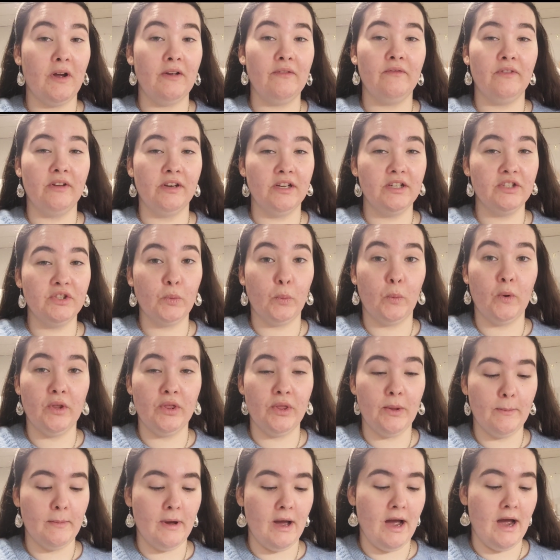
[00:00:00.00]
finished
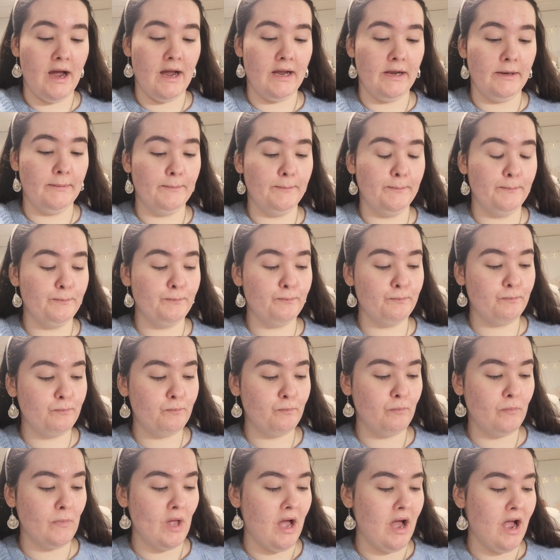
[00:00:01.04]
with my
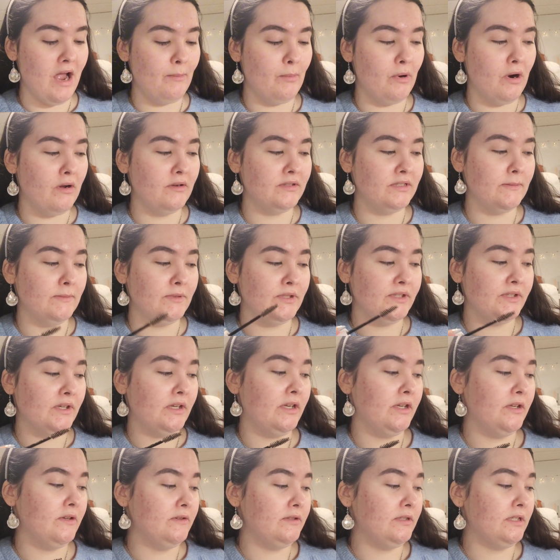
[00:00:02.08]
eyebrows. I'm just
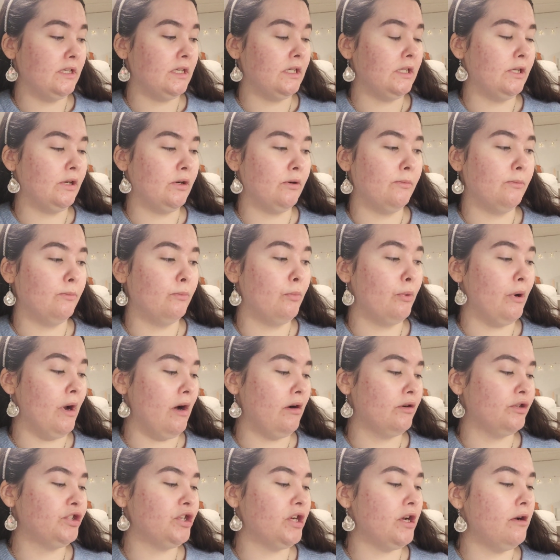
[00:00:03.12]
going to use the clear
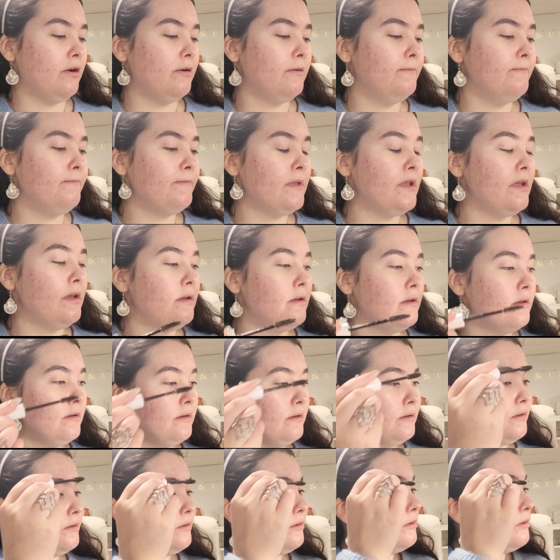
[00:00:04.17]
brow gel.
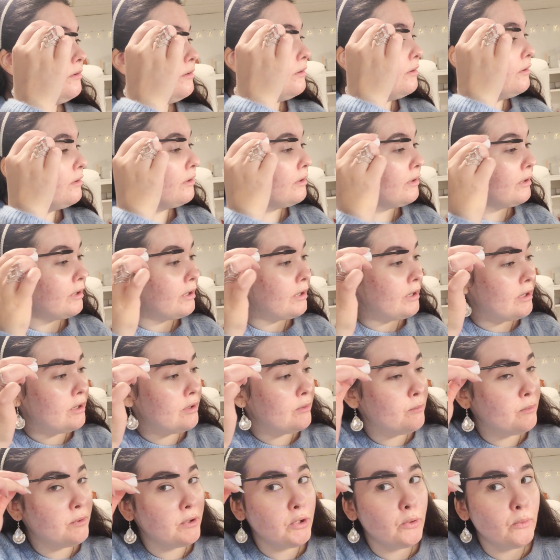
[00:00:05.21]

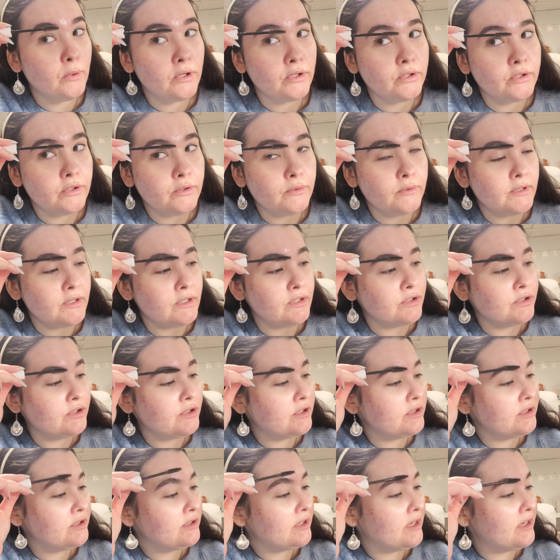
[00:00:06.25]
And what you want to do is
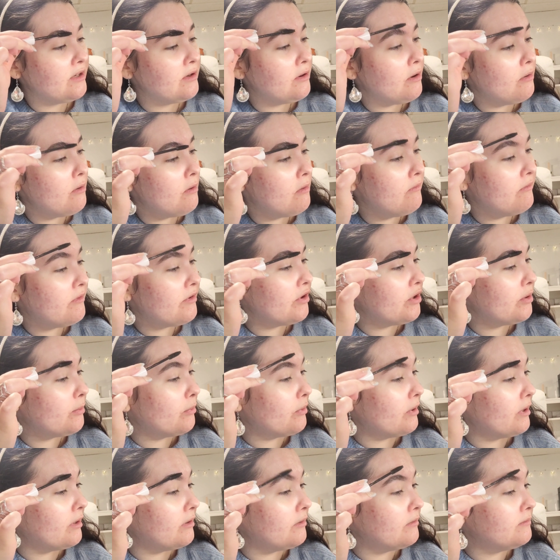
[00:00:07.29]
just like go over your
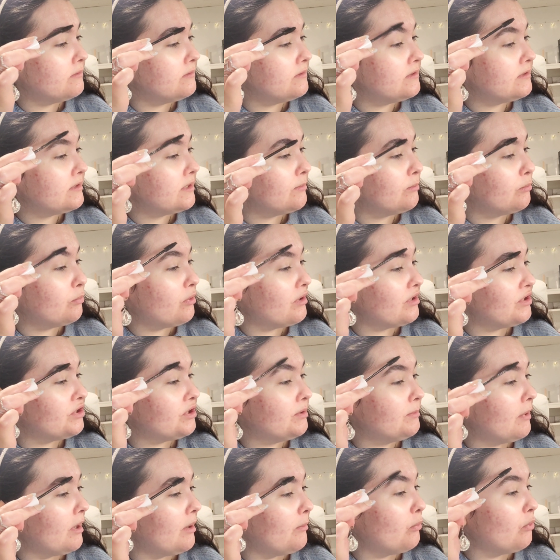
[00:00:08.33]
brows and brush
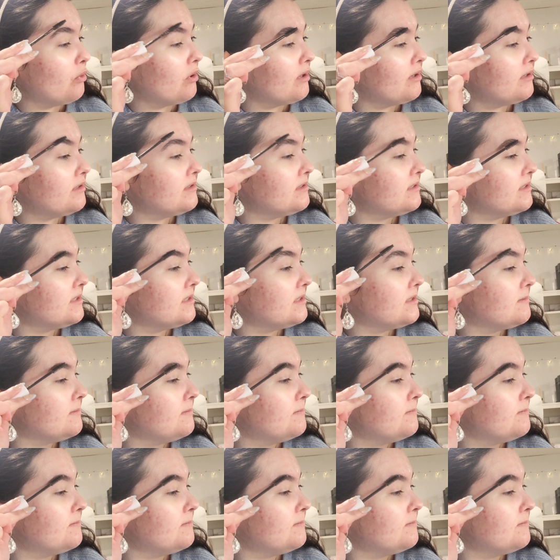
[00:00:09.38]
them upwards.